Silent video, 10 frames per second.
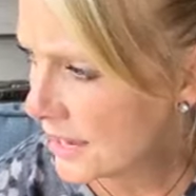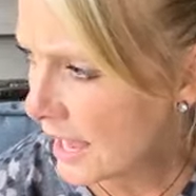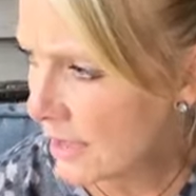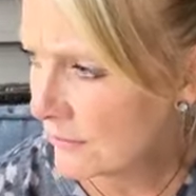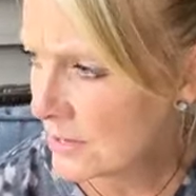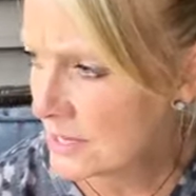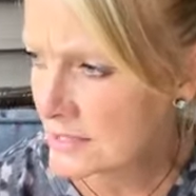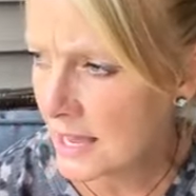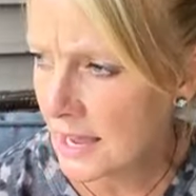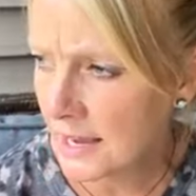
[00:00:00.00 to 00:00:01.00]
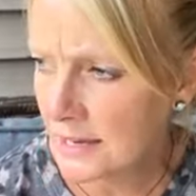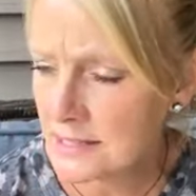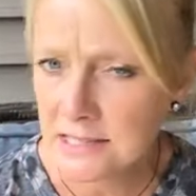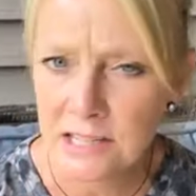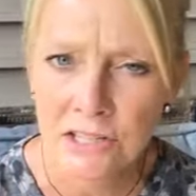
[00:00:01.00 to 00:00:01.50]
that they have is a
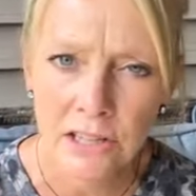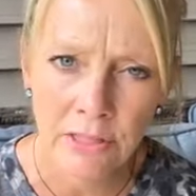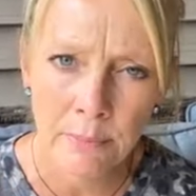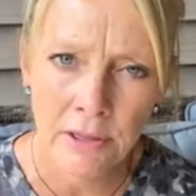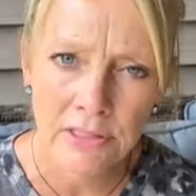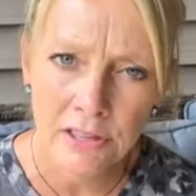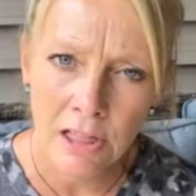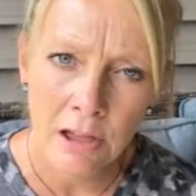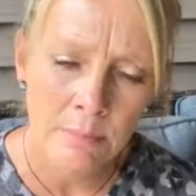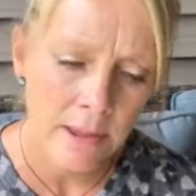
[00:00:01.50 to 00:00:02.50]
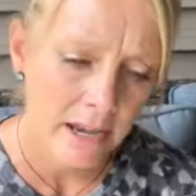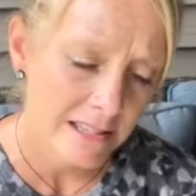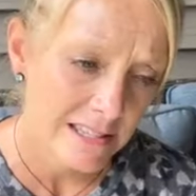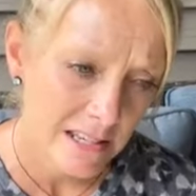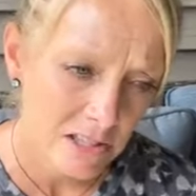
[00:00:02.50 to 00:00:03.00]
Stencil of the Month Club, and
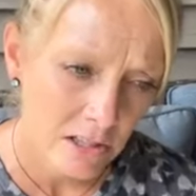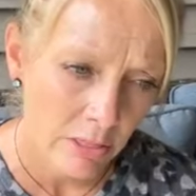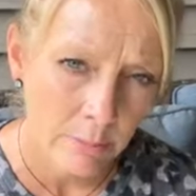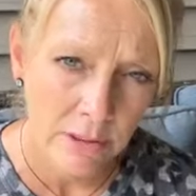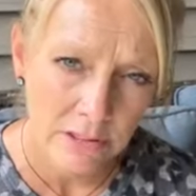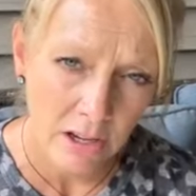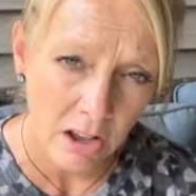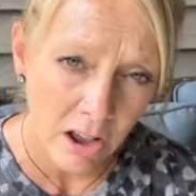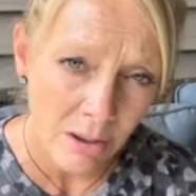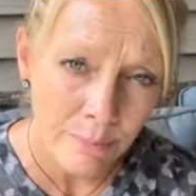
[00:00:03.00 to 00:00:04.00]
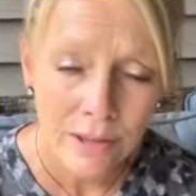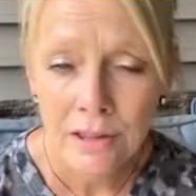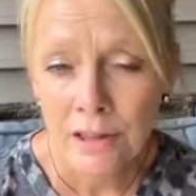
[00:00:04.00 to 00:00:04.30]
it's stencilofthemonth.com.